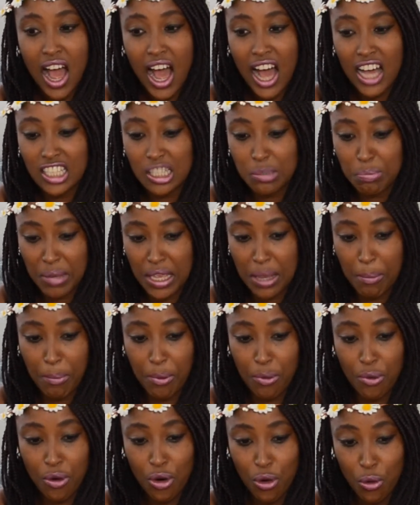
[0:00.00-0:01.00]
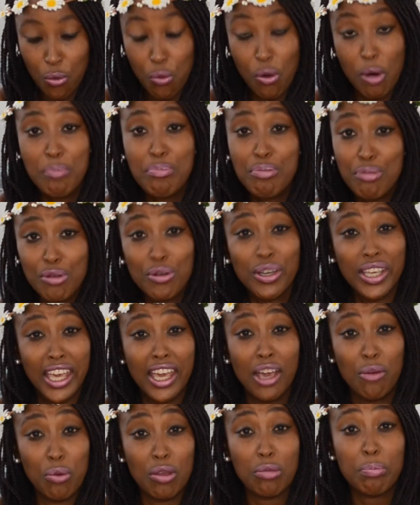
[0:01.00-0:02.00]
as people who are brought
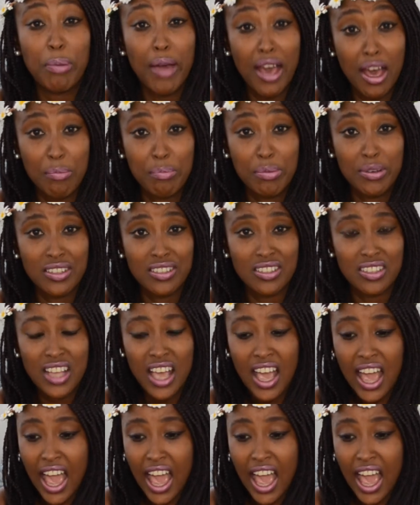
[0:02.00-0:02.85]
here with purpose.